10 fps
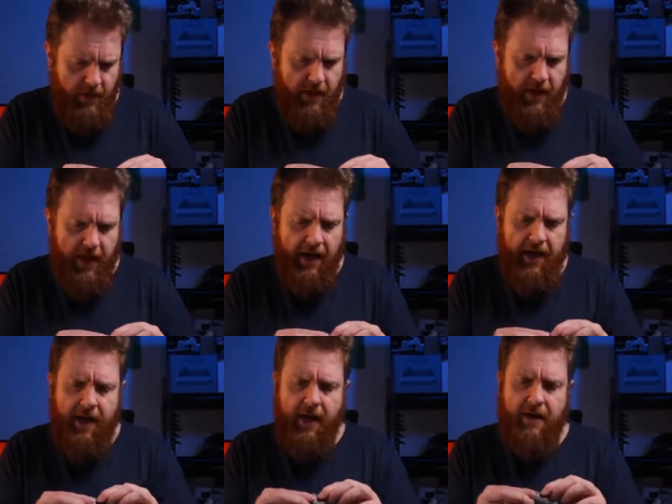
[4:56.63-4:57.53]

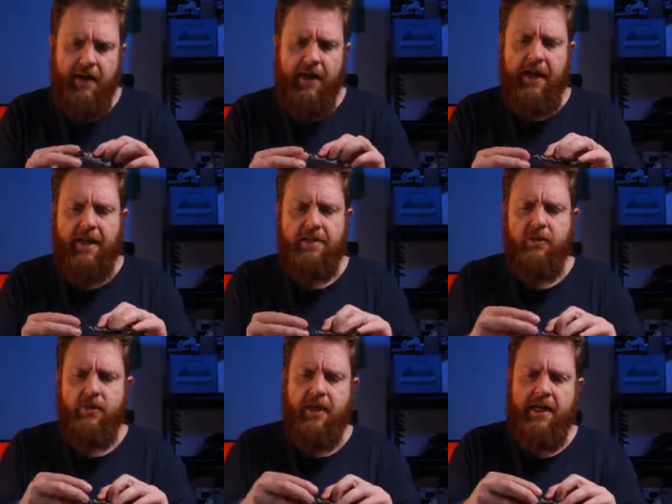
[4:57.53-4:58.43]
Aha, okay,
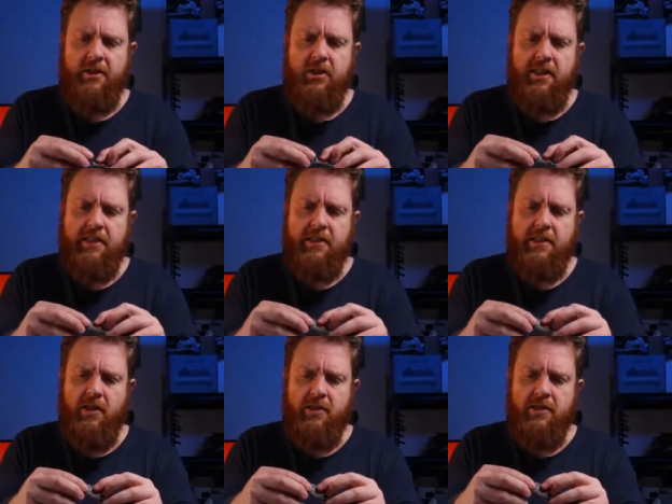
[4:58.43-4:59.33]
so it actually
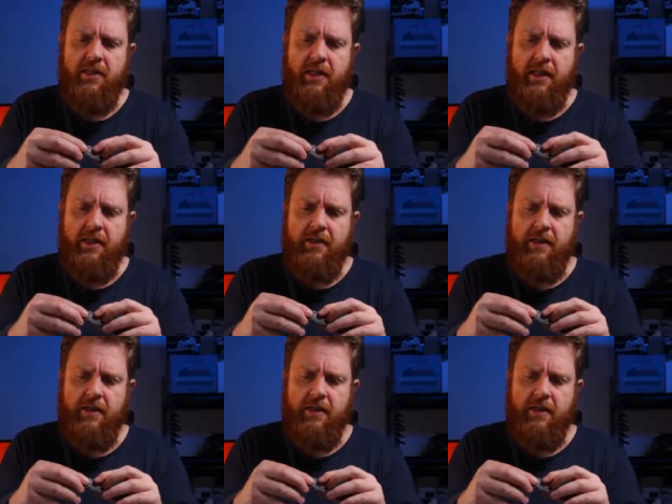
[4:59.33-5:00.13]
slots in